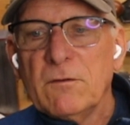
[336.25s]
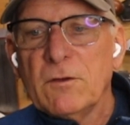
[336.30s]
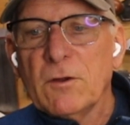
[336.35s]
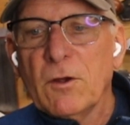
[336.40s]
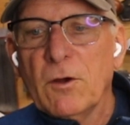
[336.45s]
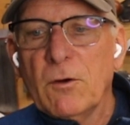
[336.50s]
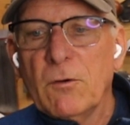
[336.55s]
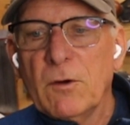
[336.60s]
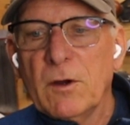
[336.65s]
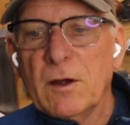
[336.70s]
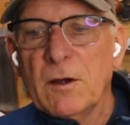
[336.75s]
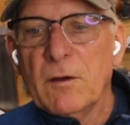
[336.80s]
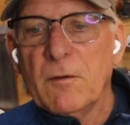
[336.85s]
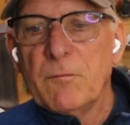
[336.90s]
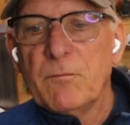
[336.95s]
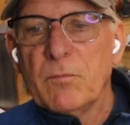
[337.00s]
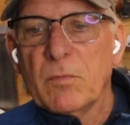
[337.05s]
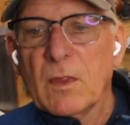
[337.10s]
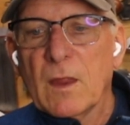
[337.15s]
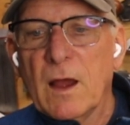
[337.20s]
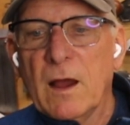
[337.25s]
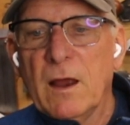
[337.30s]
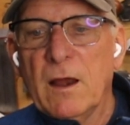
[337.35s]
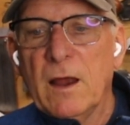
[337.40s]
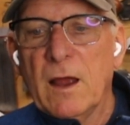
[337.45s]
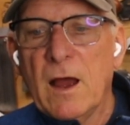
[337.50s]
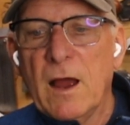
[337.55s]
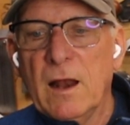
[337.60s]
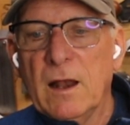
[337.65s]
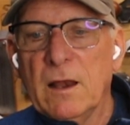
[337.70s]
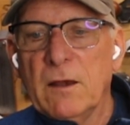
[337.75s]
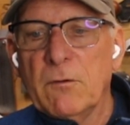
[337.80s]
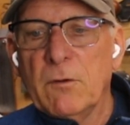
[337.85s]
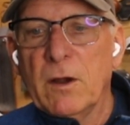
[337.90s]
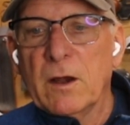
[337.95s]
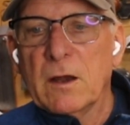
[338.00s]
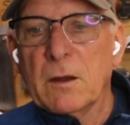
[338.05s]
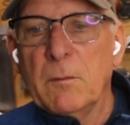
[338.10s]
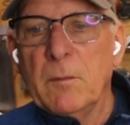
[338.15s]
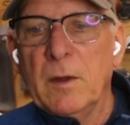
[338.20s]
So I highly
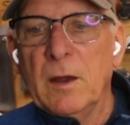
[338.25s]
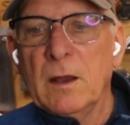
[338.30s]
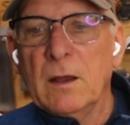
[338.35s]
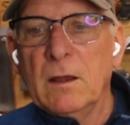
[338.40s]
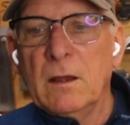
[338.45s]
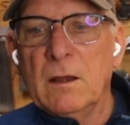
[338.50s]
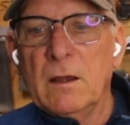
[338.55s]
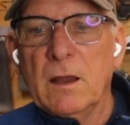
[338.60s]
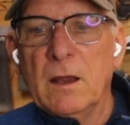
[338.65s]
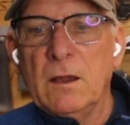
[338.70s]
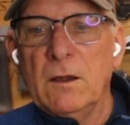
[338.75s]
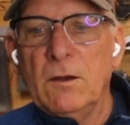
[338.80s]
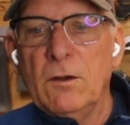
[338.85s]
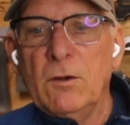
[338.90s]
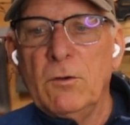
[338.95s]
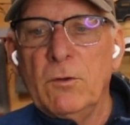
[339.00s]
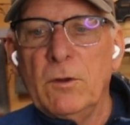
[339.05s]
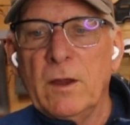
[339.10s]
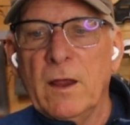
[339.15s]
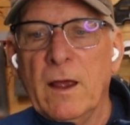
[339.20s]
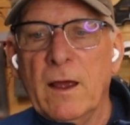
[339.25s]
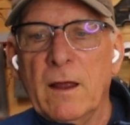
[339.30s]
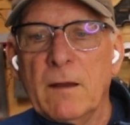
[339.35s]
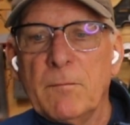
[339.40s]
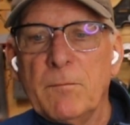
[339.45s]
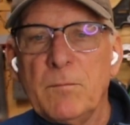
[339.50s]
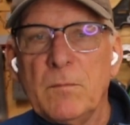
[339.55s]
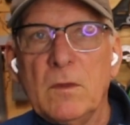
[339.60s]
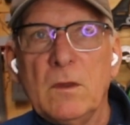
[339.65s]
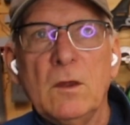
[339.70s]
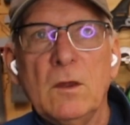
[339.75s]
recommend that you do that.